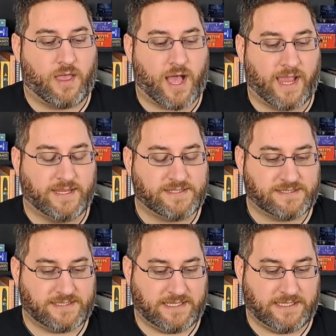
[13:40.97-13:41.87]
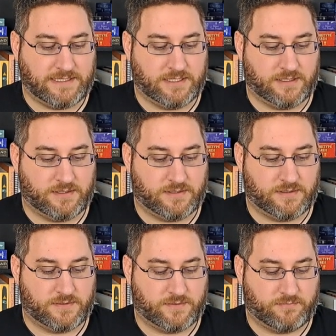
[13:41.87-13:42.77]
I see.
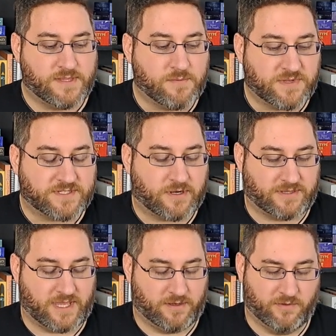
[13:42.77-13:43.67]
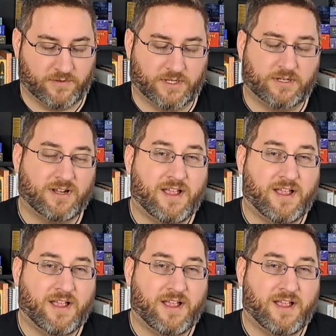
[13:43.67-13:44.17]
Let me start that over.